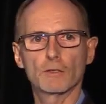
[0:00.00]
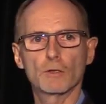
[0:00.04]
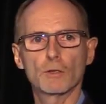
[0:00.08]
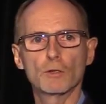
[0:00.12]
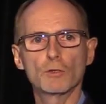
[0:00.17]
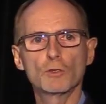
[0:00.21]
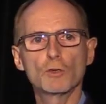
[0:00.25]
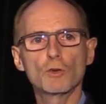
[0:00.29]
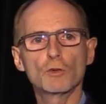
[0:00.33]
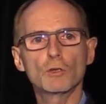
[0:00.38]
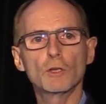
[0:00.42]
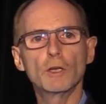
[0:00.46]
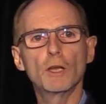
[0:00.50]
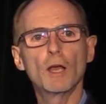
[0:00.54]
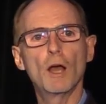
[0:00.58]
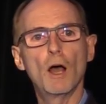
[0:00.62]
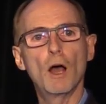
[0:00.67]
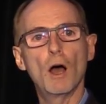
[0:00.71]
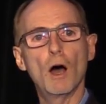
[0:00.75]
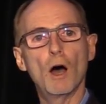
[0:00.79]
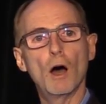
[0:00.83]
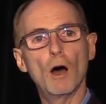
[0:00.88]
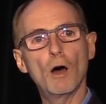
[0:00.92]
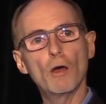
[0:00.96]
So there's usually
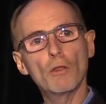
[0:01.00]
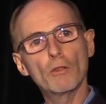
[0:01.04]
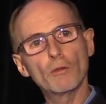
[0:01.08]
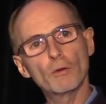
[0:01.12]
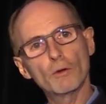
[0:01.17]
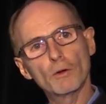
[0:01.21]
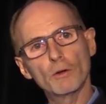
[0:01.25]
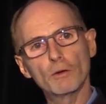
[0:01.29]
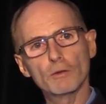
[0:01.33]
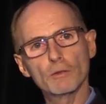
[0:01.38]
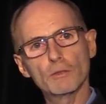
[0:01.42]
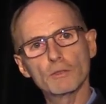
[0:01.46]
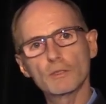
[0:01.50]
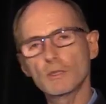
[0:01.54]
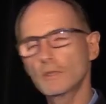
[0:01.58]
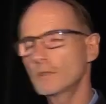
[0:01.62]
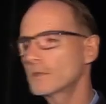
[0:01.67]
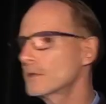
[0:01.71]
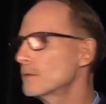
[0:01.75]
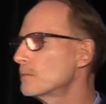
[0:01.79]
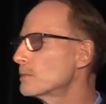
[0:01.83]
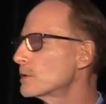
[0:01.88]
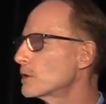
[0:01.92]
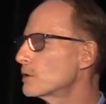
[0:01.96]
other
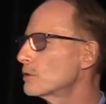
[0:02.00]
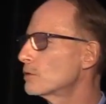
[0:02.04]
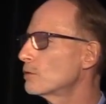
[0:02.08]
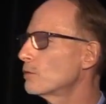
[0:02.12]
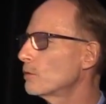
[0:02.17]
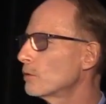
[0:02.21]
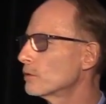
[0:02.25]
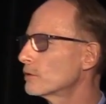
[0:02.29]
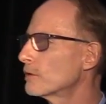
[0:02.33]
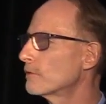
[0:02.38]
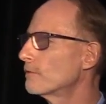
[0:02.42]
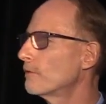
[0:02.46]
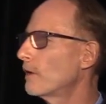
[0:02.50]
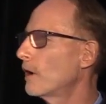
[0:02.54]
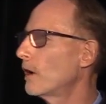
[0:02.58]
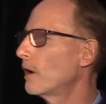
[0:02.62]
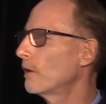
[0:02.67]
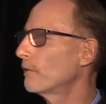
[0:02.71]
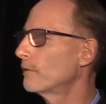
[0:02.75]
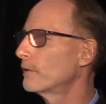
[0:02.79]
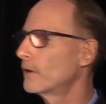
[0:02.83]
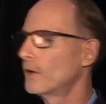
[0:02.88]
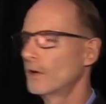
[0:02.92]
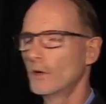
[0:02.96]
systems and tools
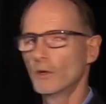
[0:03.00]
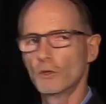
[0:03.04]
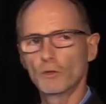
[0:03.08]
involved